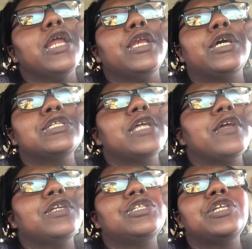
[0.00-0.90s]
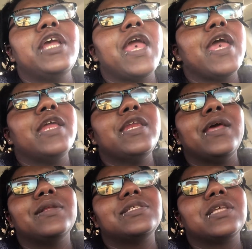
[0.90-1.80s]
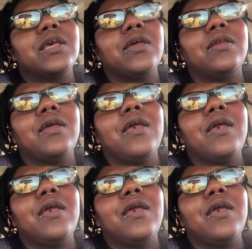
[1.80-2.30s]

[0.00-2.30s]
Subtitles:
Because that she had that set,